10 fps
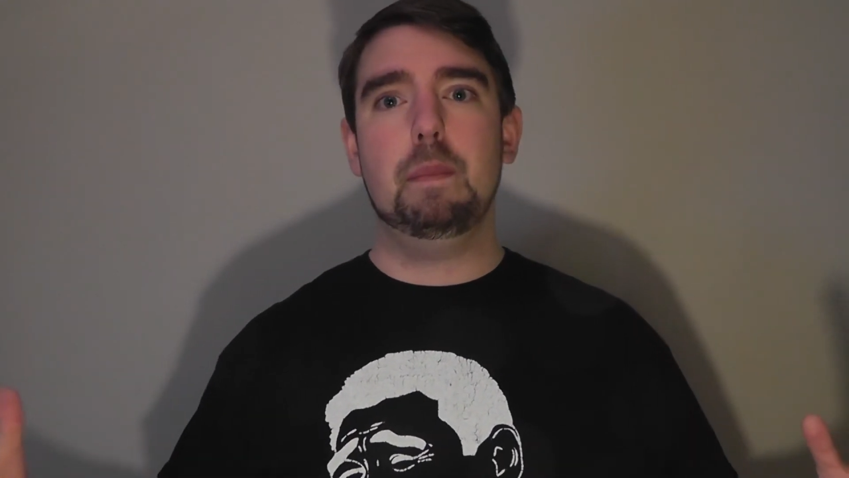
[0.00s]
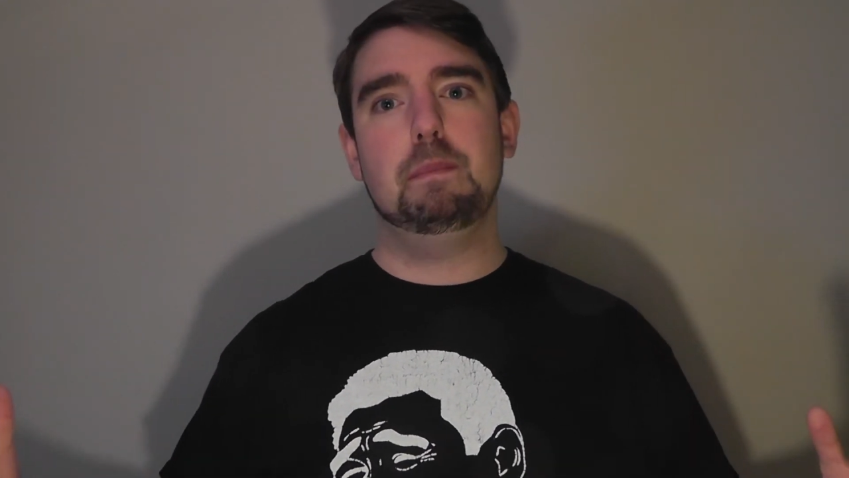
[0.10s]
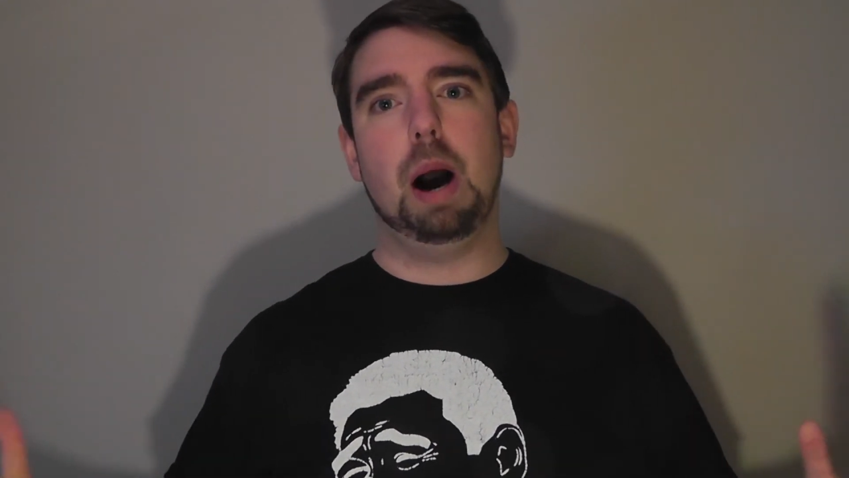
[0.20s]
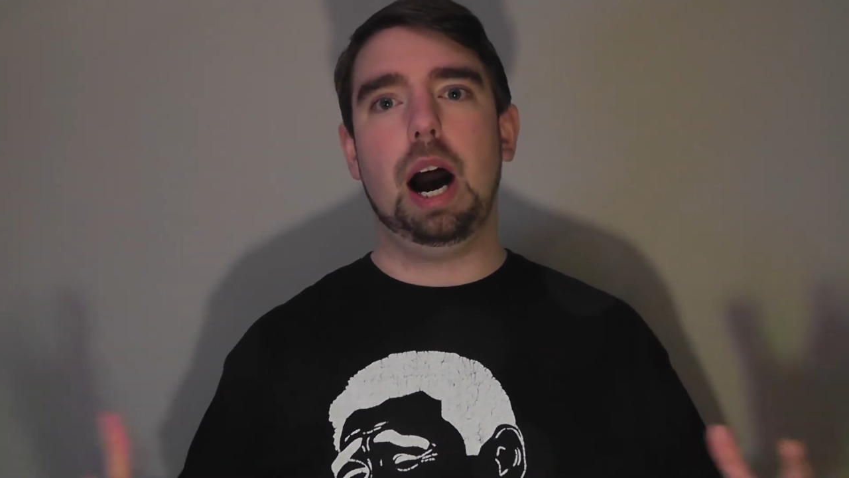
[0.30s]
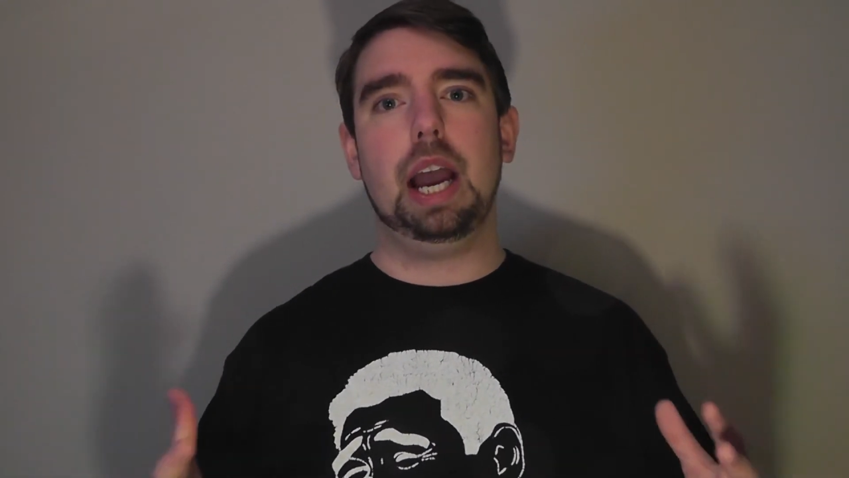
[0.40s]

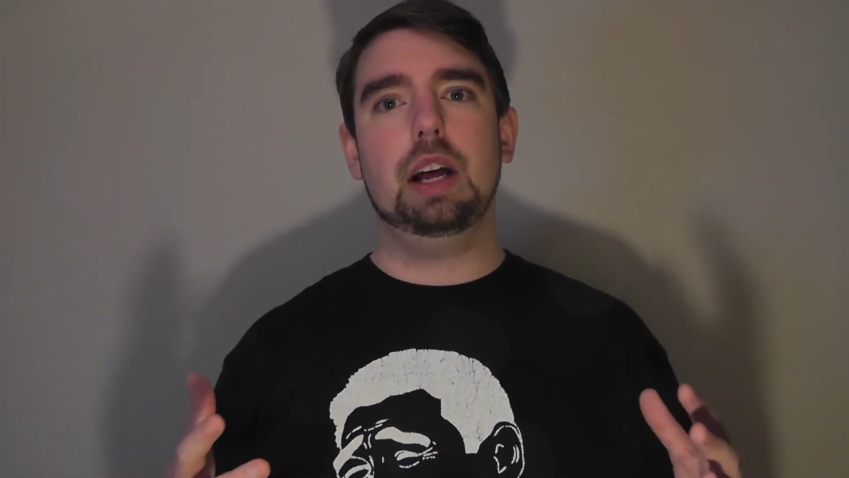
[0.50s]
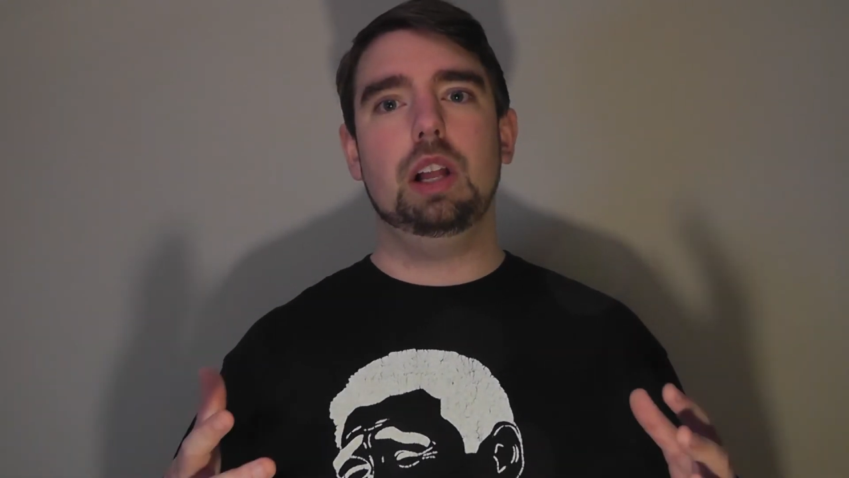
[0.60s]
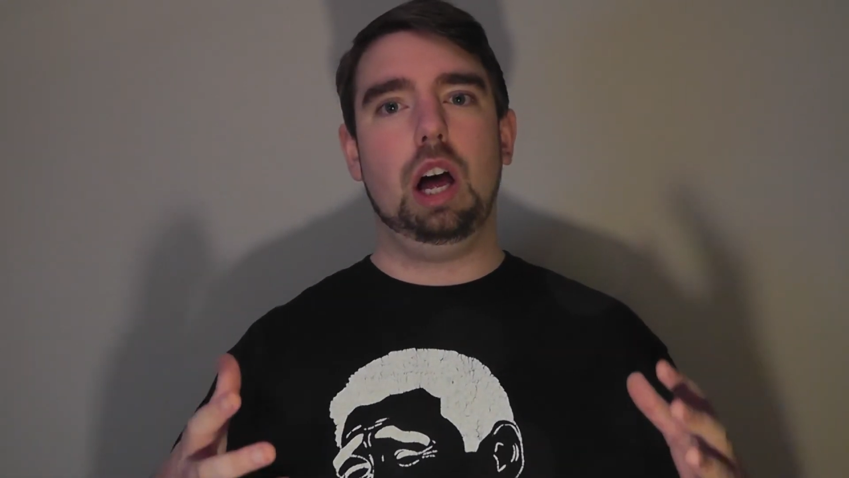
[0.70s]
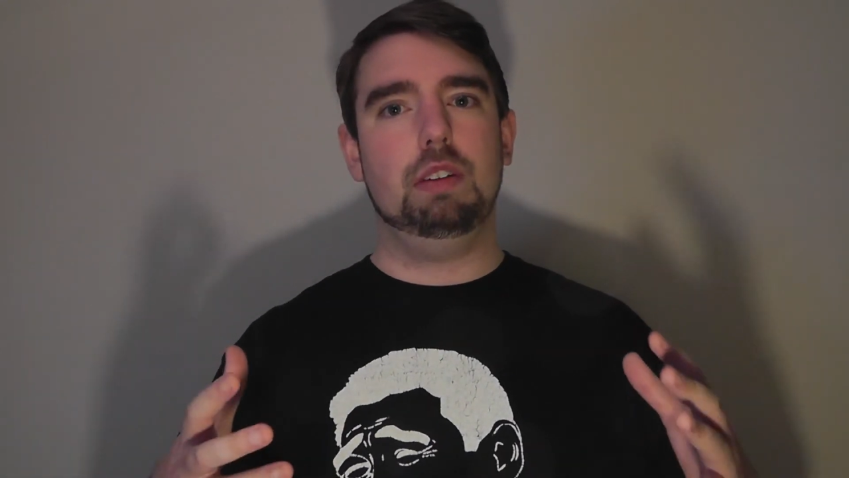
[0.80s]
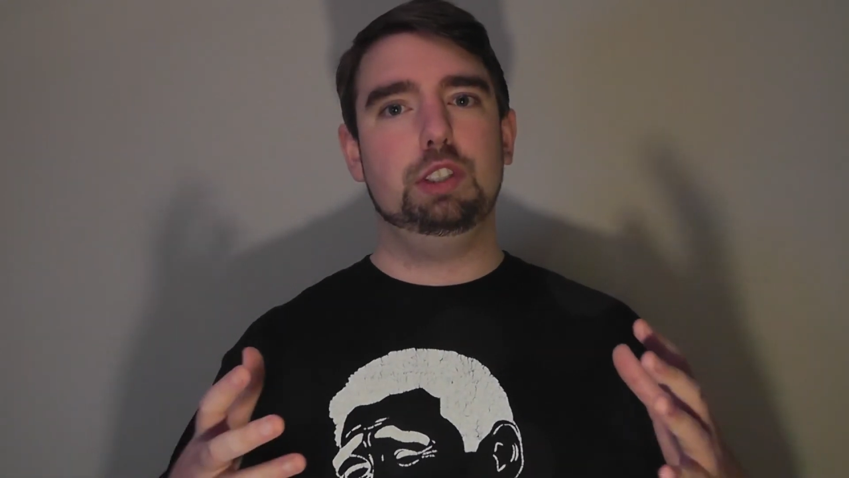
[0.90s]

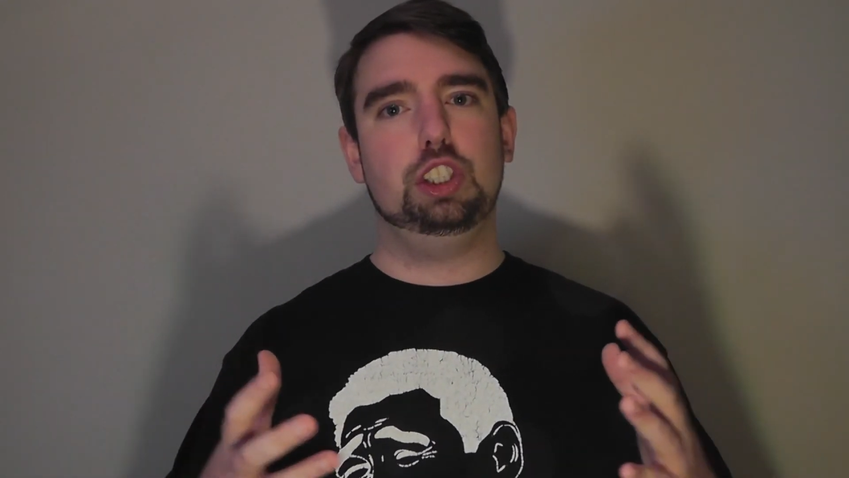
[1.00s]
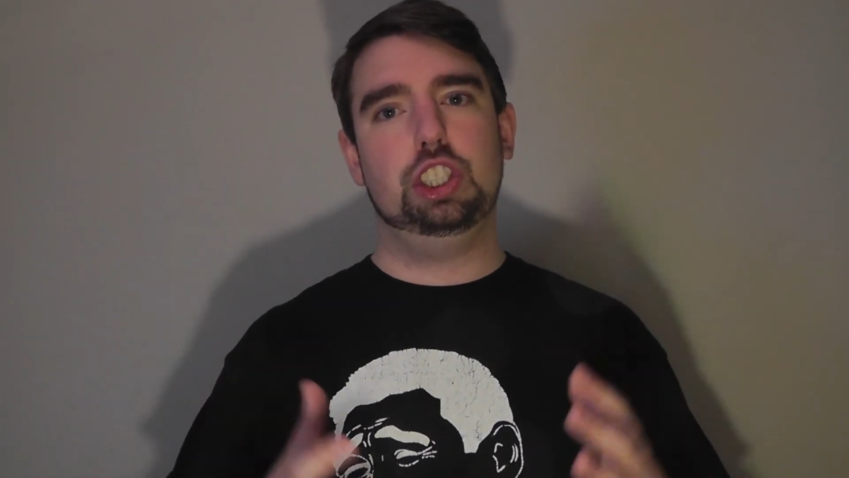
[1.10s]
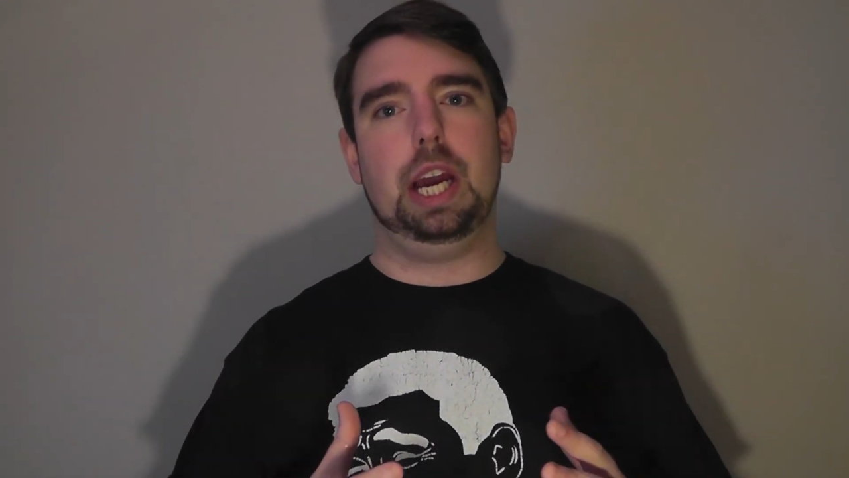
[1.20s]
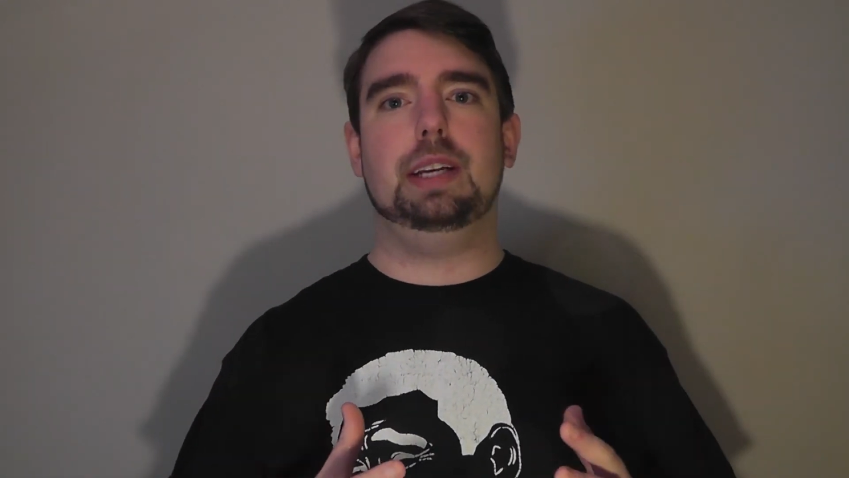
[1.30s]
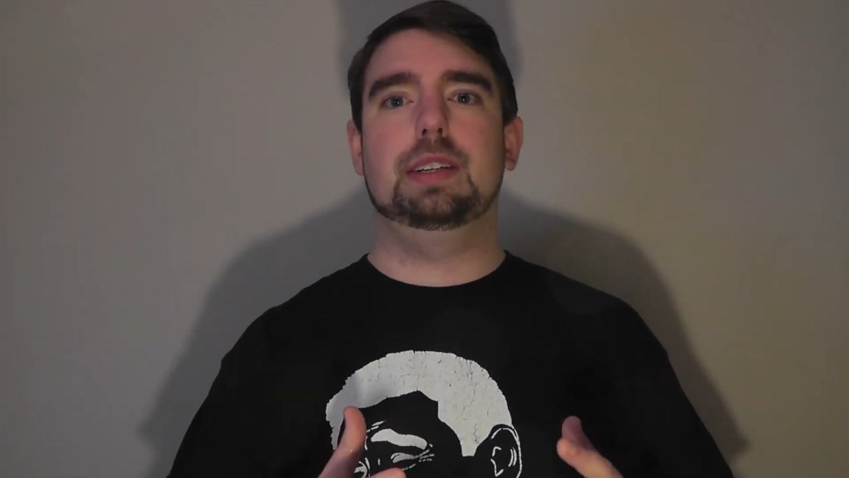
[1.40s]
pile of
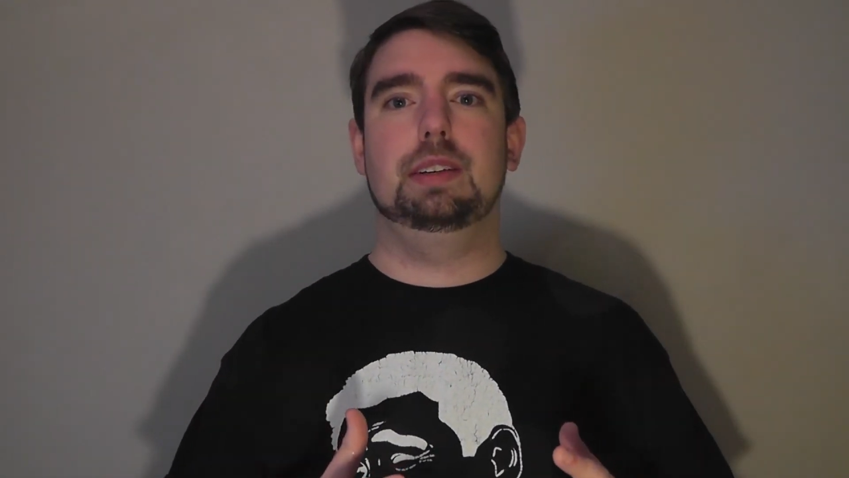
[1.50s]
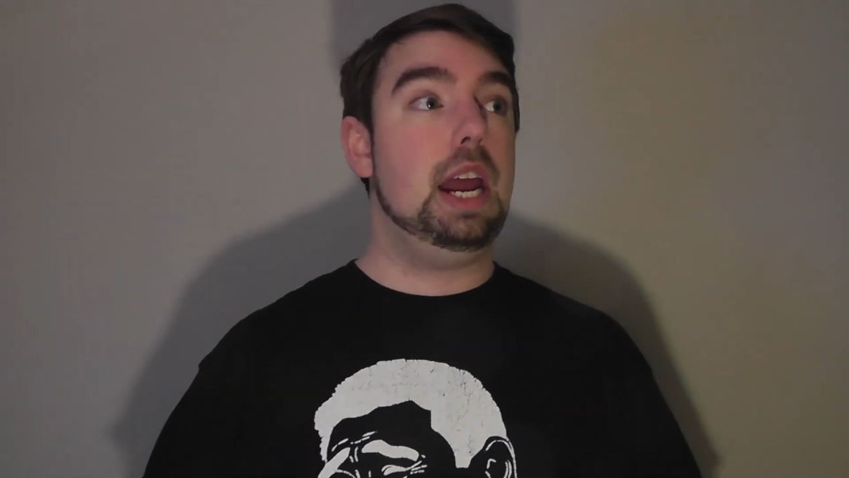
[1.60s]
shit.